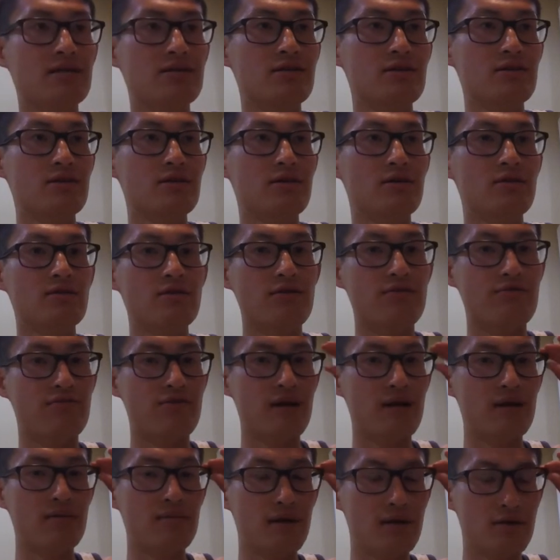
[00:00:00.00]
the
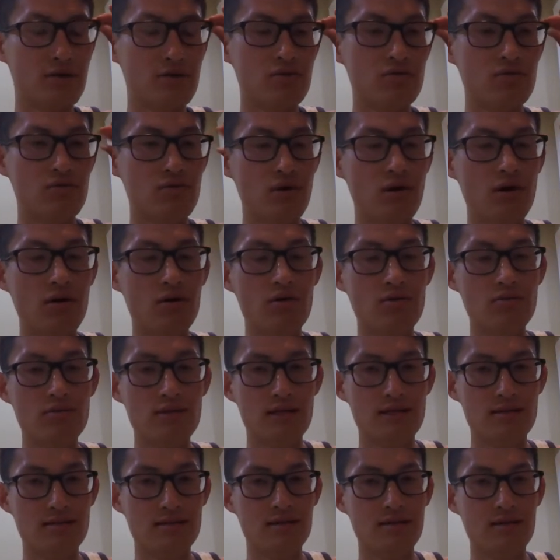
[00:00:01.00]
frame gets too old,
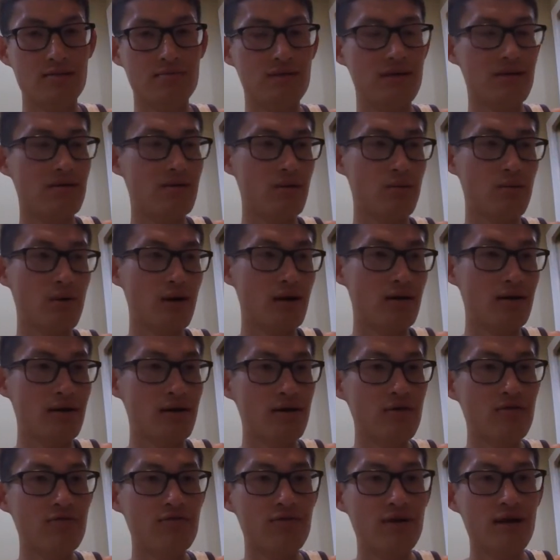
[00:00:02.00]
and sometimes you wear a
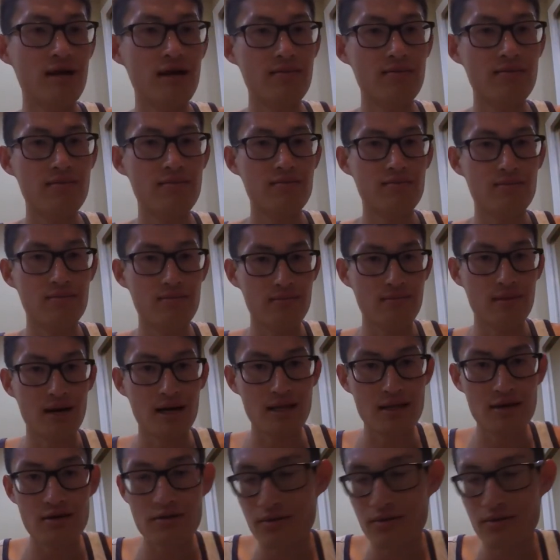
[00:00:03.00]
new frame, my new